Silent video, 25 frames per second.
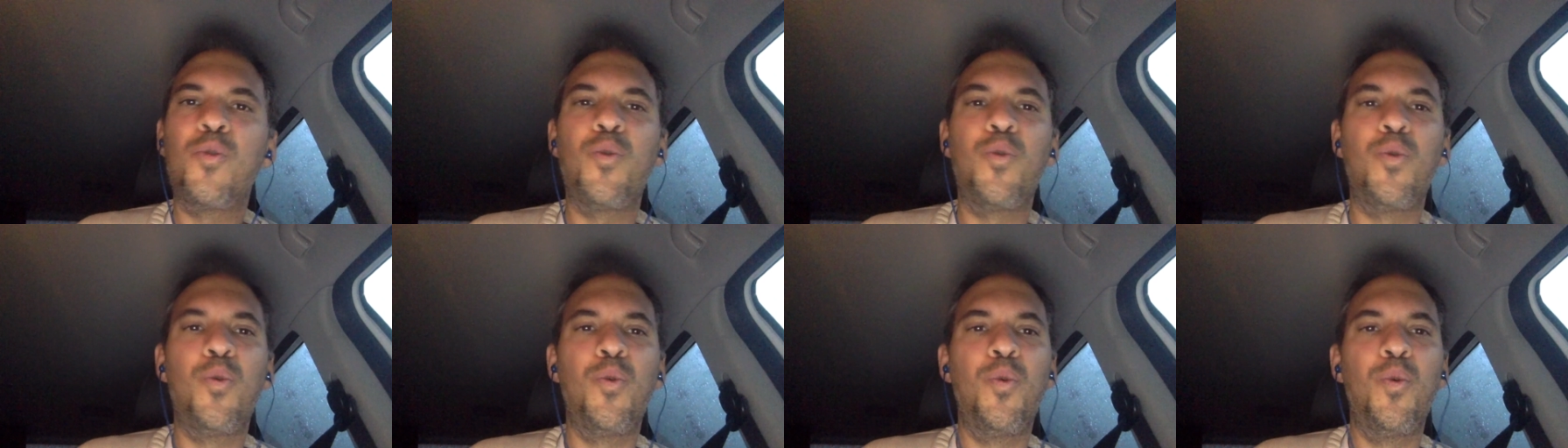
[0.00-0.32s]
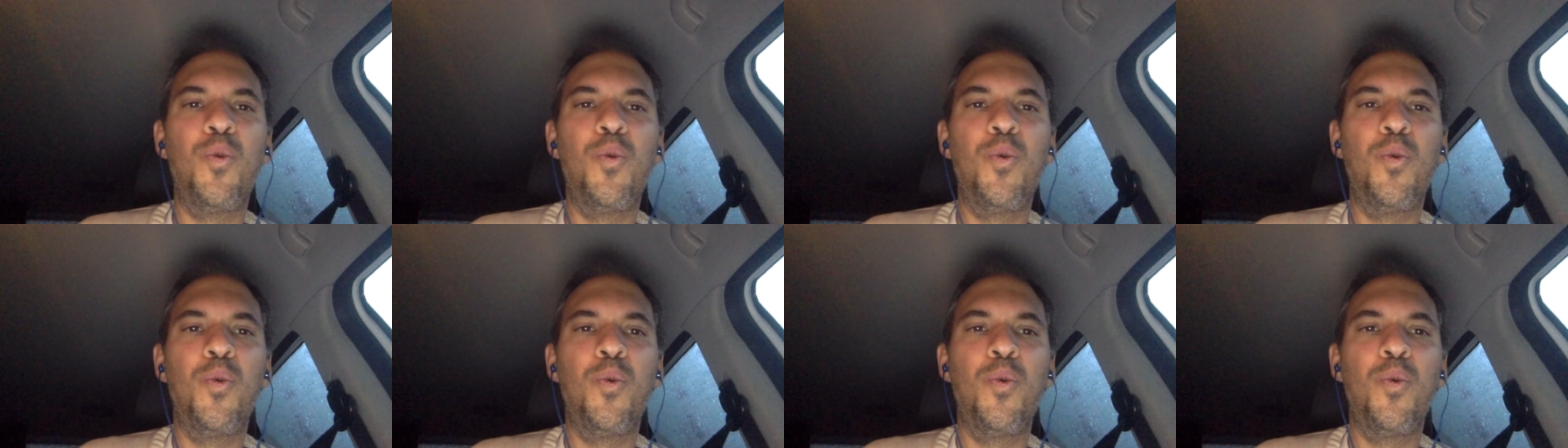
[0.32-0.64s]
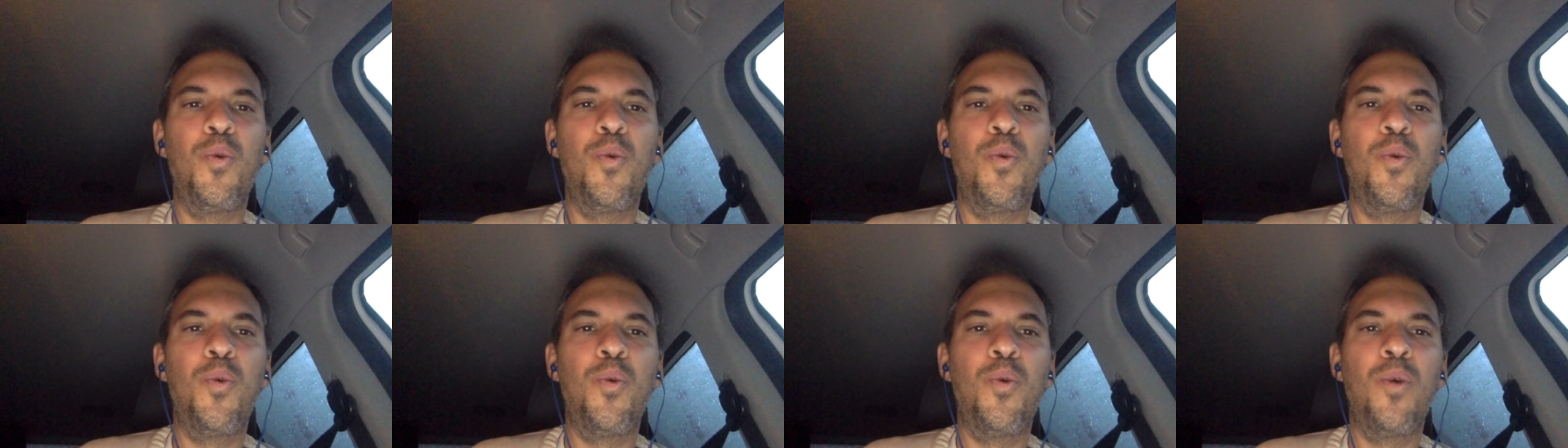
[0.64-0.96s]

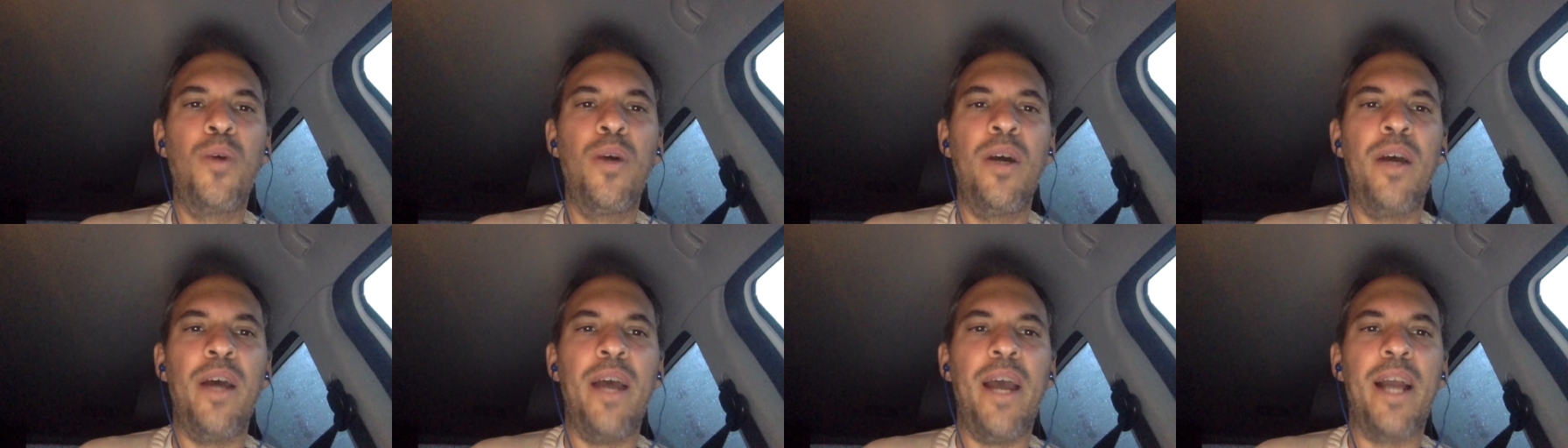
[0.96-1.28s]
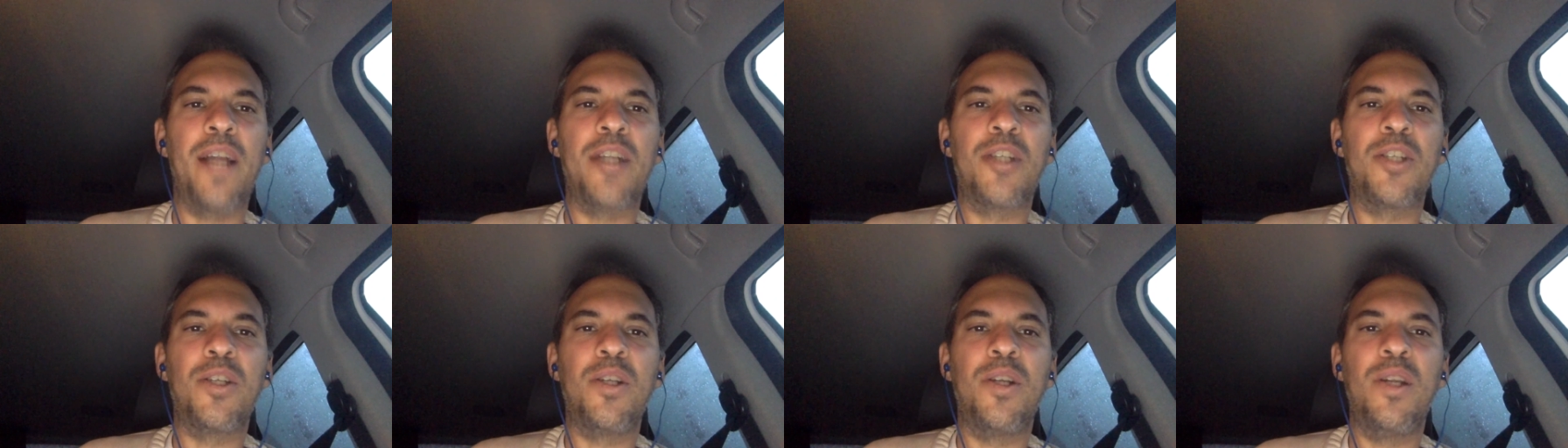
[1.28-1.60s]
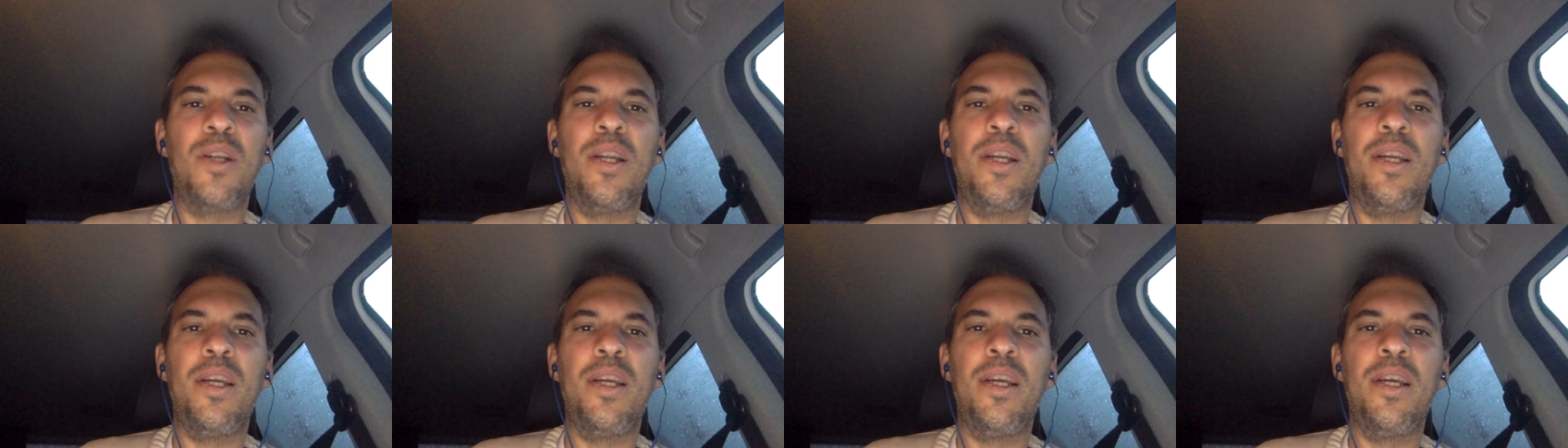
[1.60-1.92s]
to
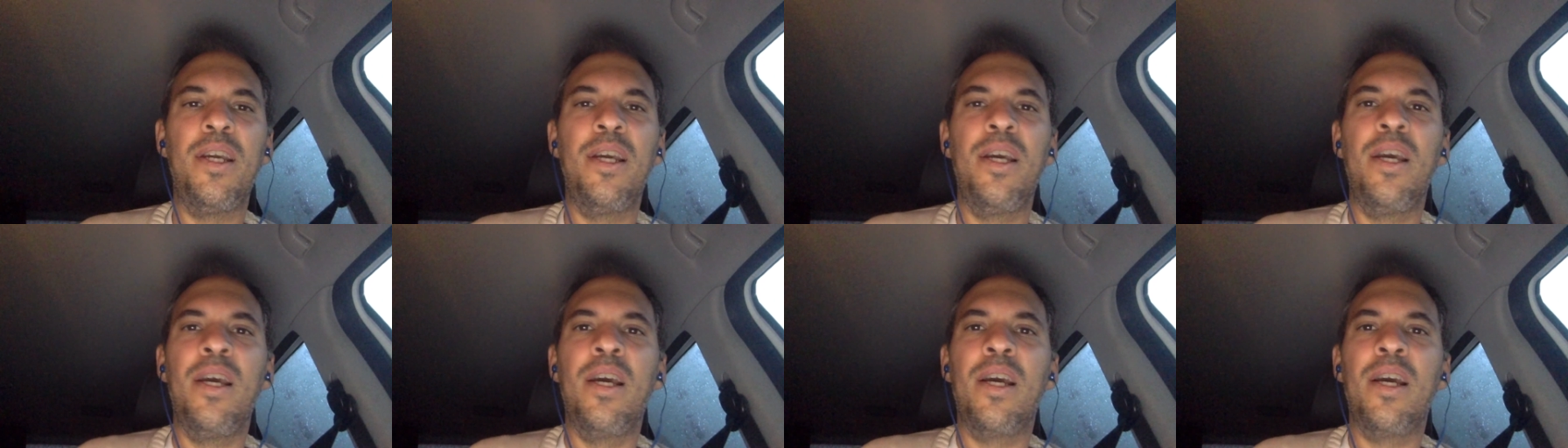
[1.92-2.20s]
actually